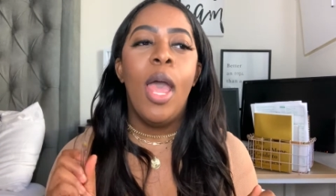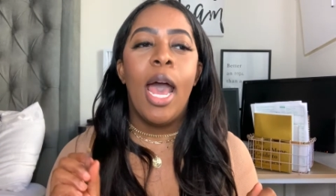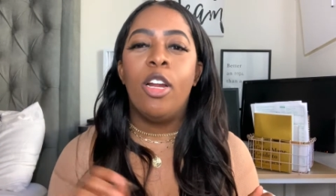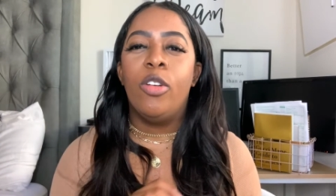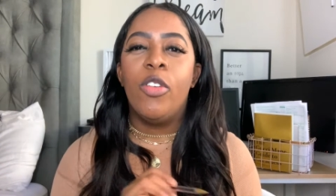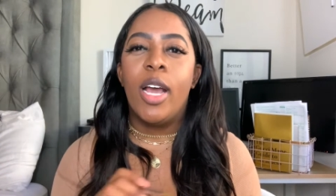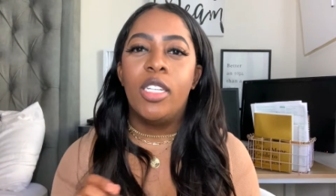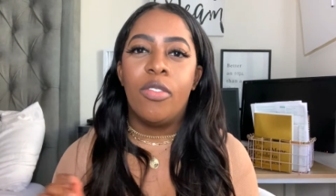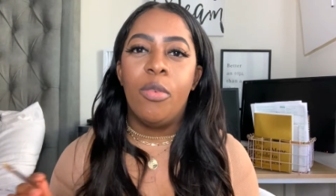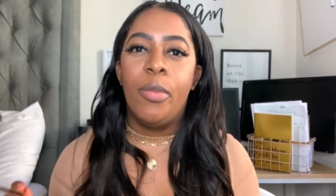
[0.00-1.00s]
I don't know if you guys
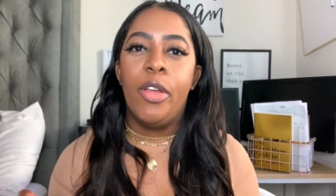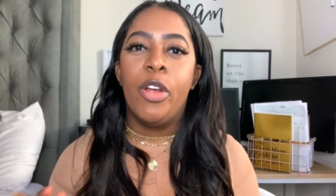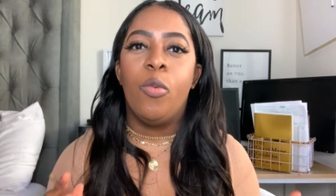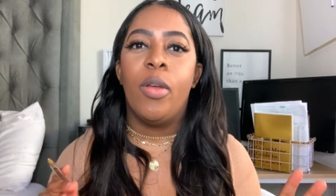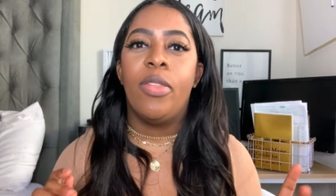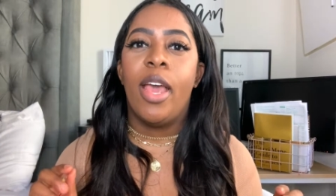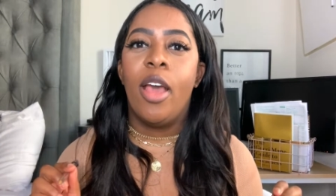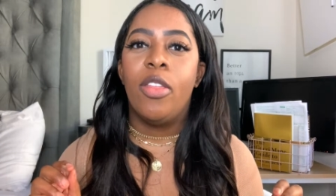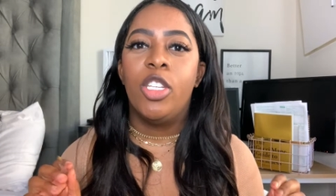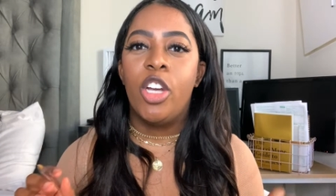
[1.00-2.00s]
are familiar with
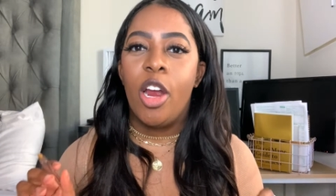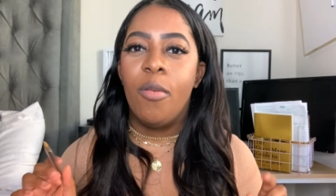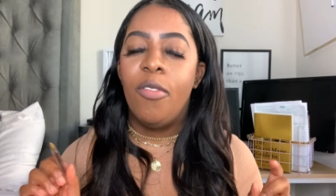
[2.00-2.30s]
the, the term